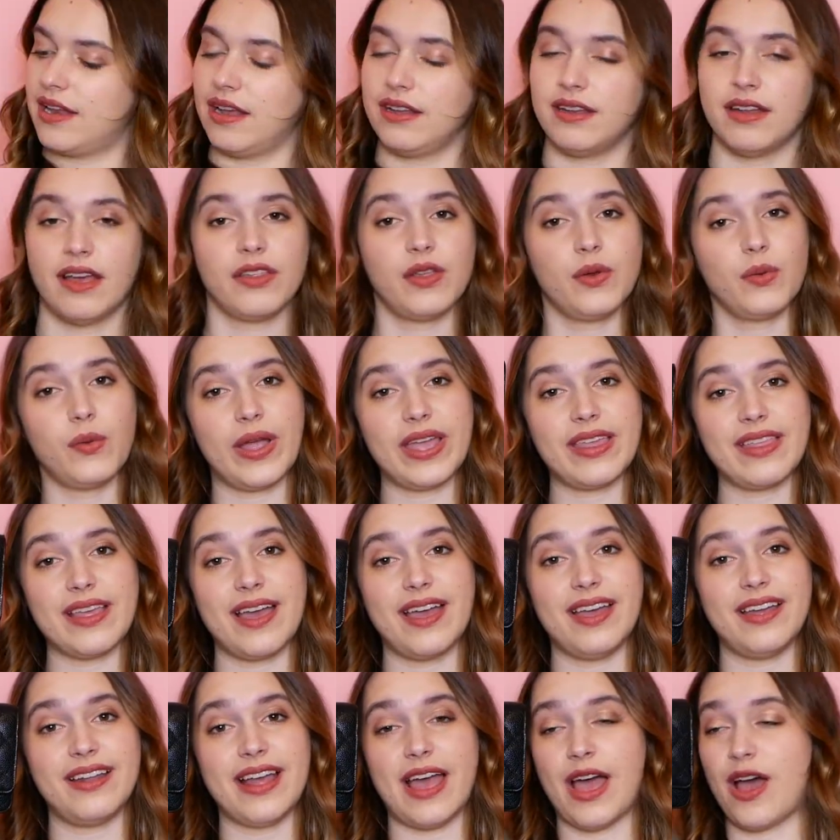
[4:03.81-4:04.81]
another way
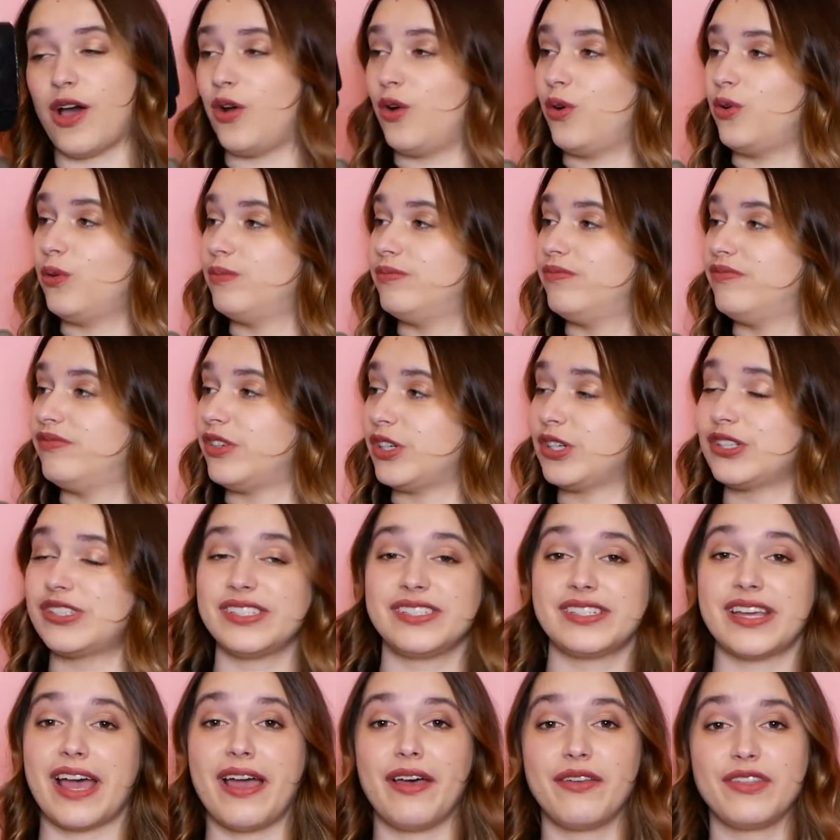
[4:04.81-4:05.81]
that how
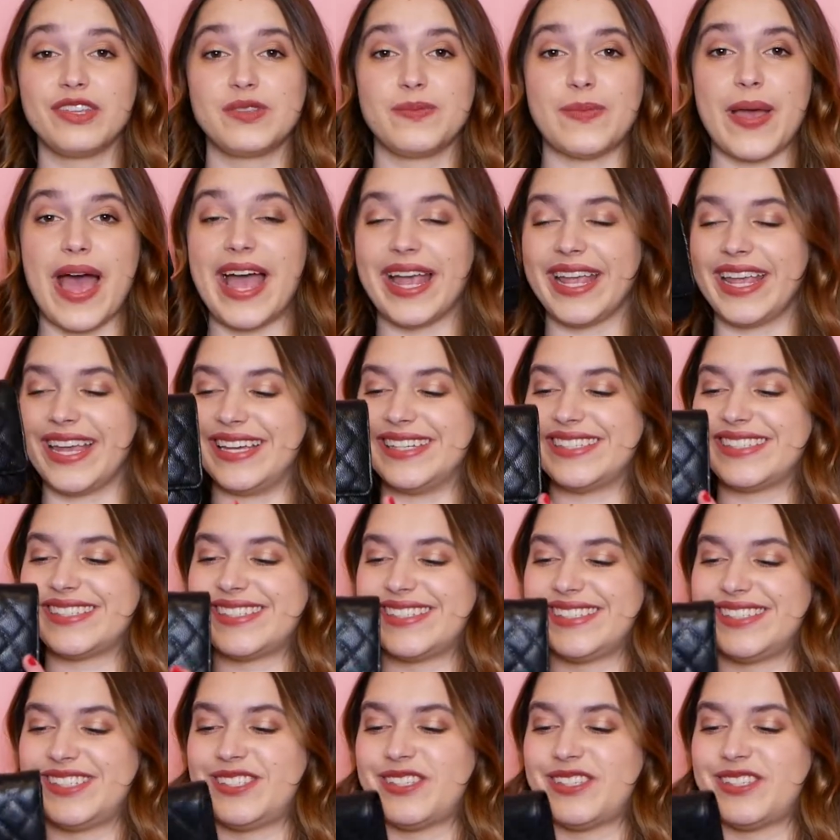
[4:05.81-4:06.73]
versatile this bag is.